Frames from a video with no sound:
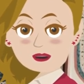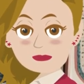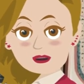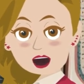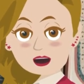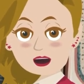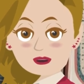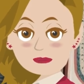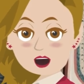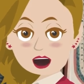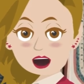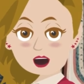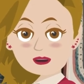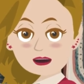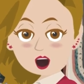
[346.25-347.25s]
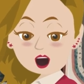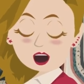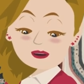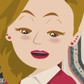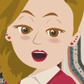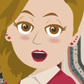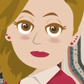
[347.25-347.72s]
our
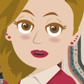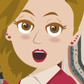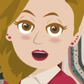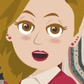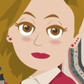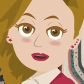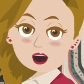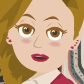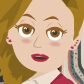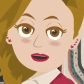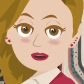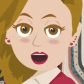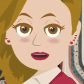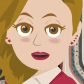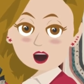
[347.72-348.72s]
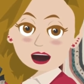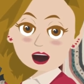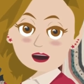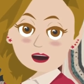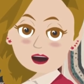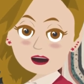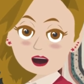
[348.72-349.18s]
awesome attention of
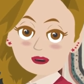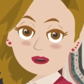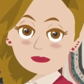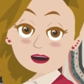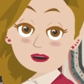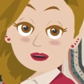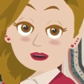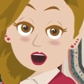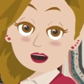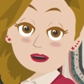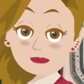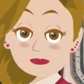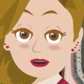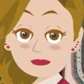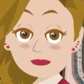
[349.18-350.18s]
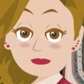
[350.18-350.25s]
non-resistant thought.